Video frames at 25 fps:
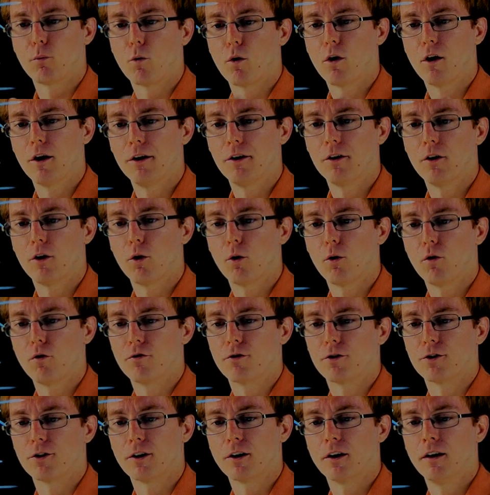1
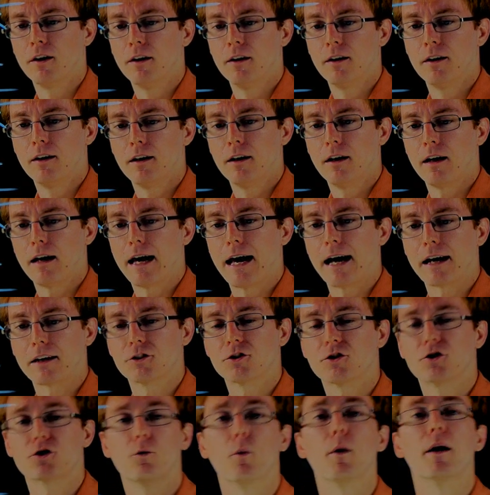over x
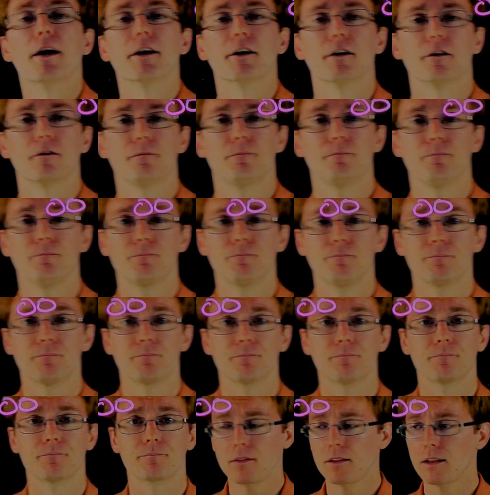squared.
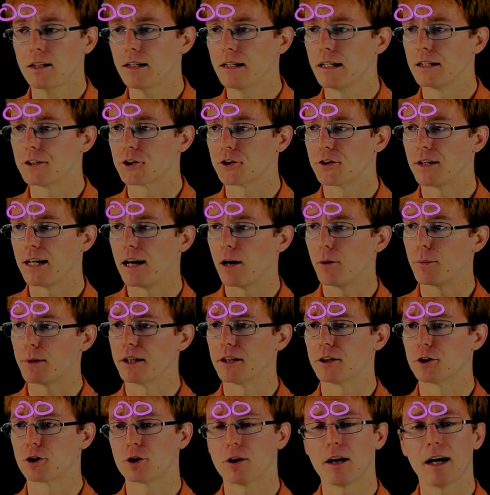And so now we
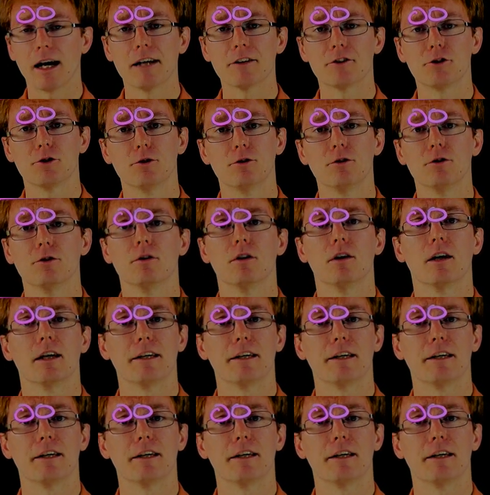could try to